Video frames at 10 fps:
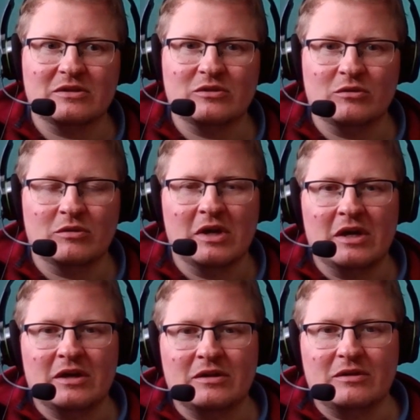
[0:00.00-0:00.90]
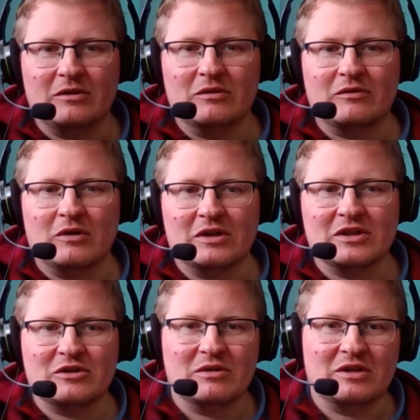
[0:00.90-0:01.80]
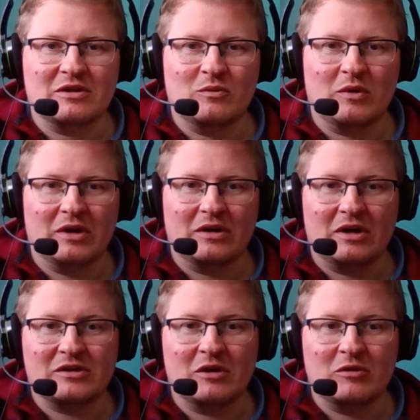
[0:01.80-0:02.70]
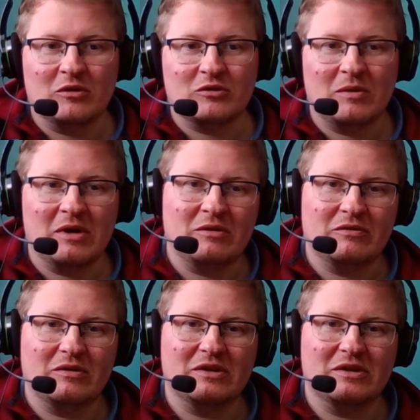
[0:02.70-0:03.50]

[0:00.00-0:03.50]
So you've got a situation where a Town Hall 12